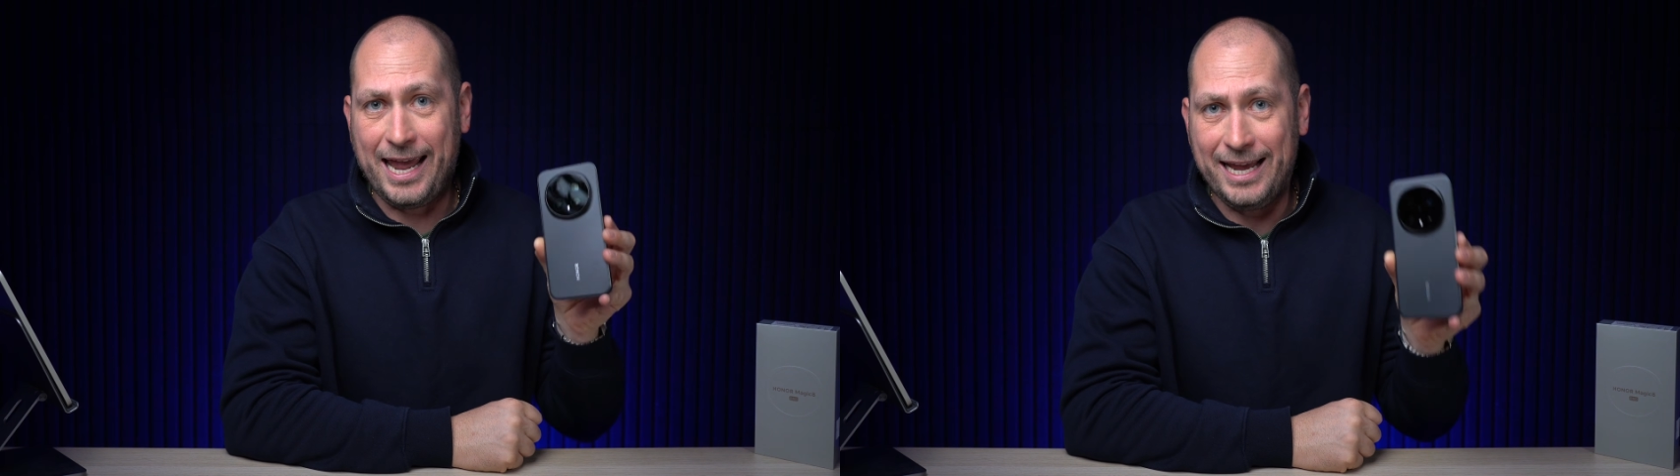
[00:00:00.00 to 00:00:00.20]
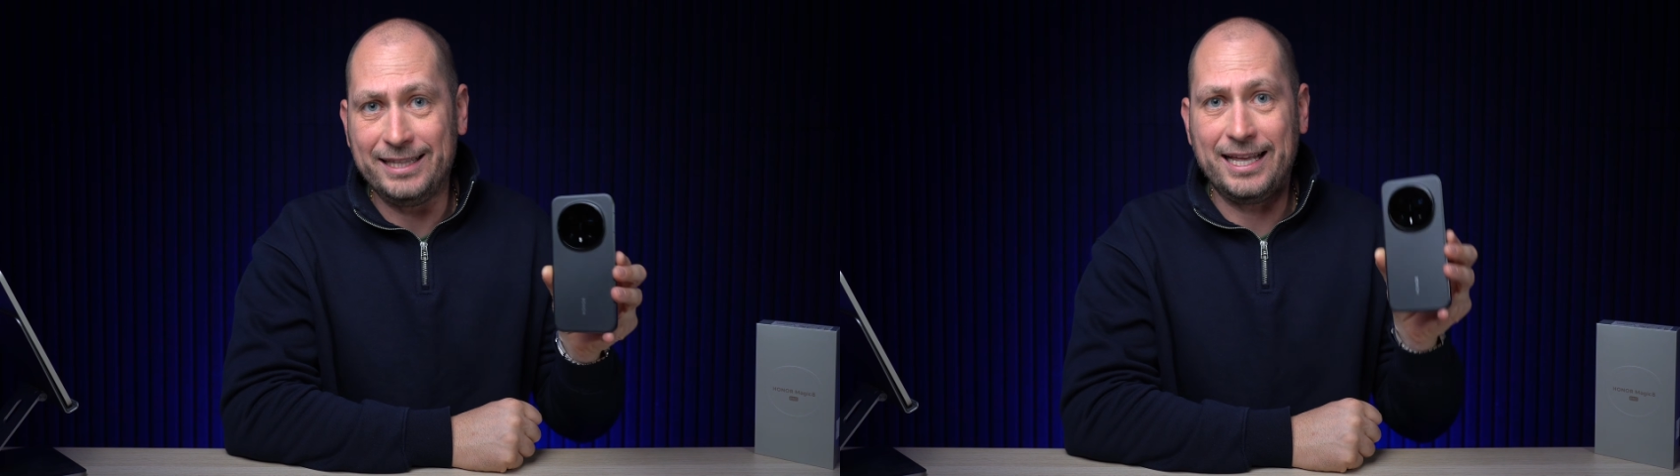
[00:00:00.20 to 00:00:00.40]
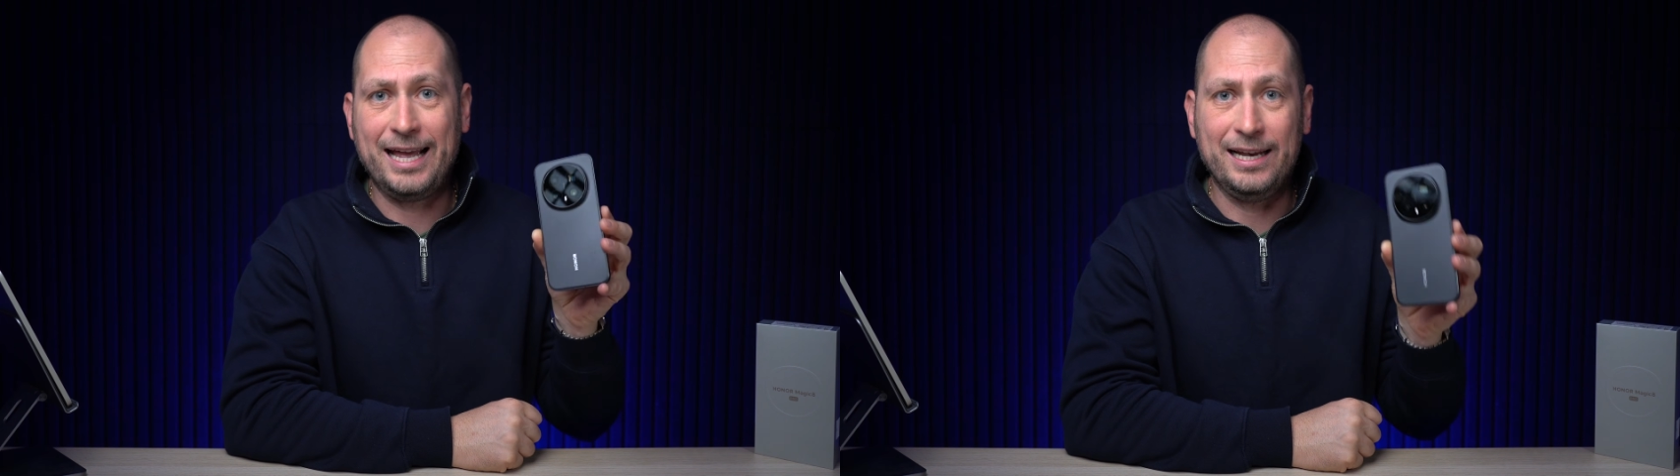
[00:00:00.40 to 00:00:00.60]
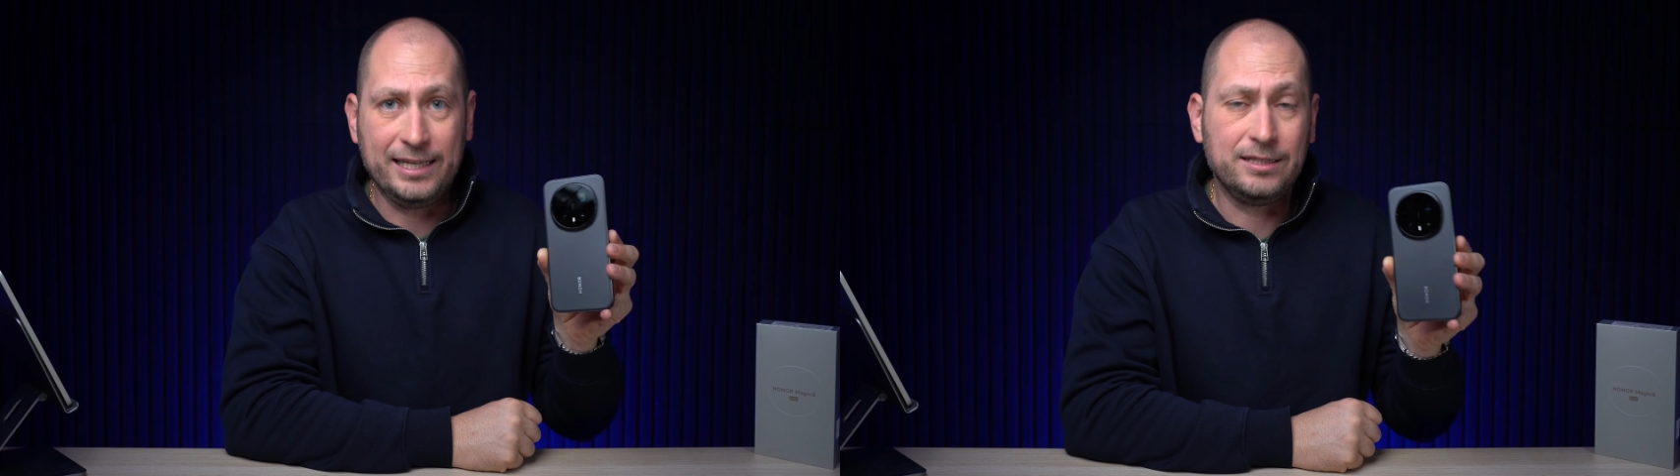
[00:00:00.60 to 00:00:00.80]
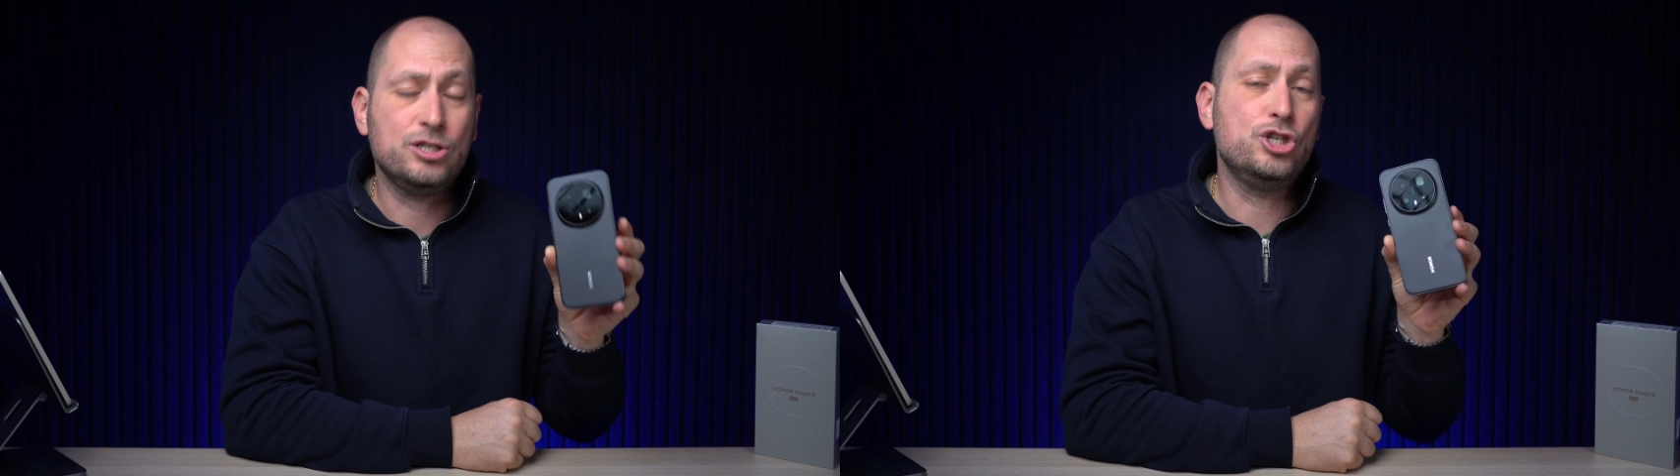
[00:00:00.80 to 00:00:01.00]
8
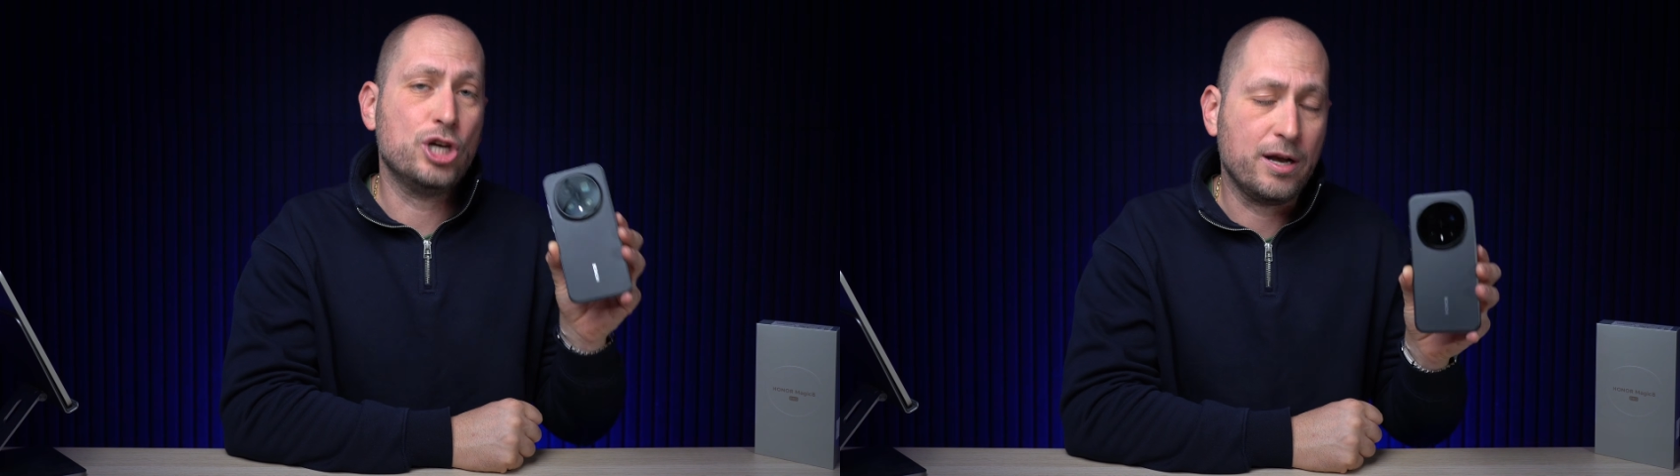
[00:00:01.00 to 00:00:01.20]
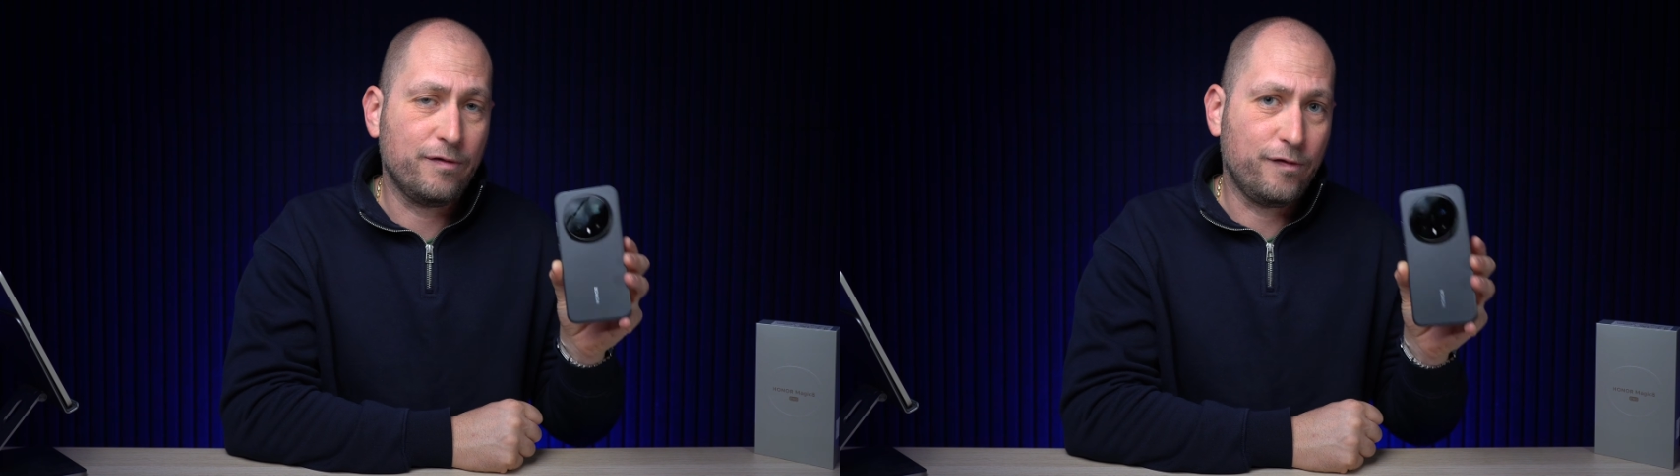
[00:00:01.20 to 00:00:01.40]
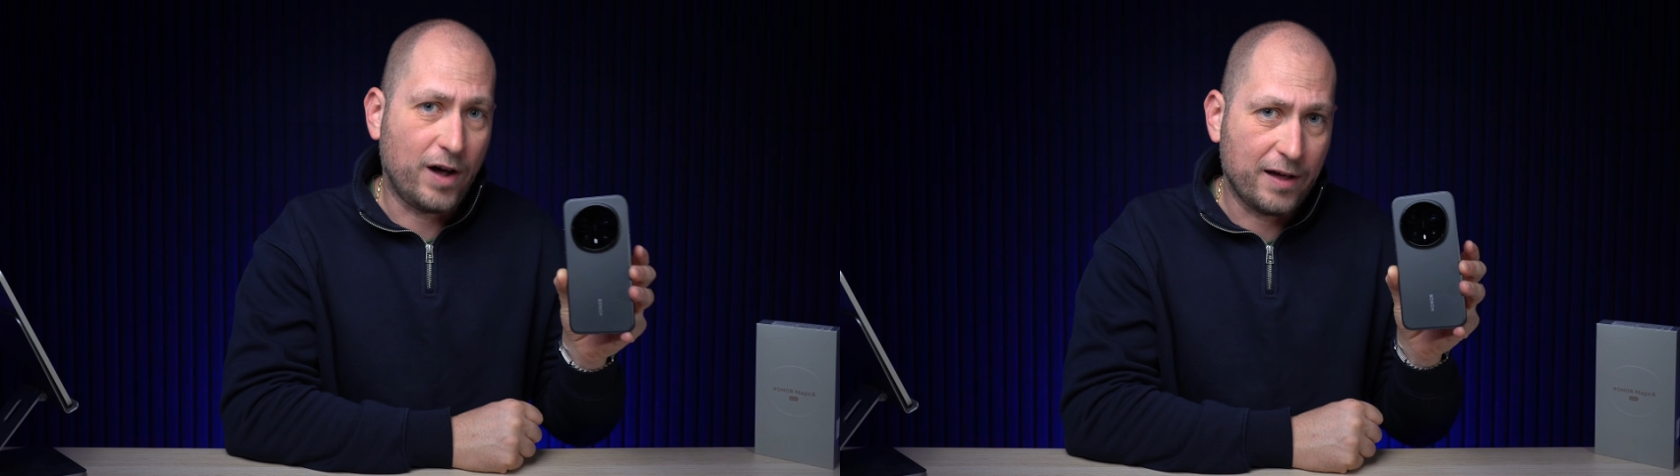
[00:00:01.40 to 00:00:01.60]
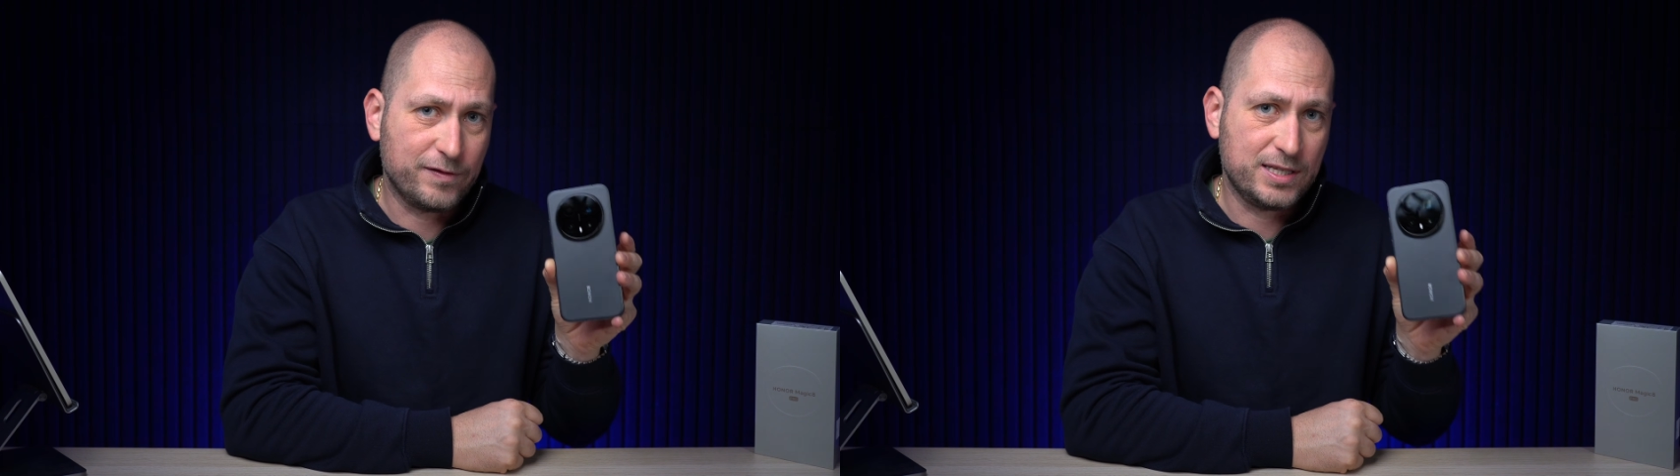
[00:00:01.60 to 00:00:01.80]
Elite Gen 5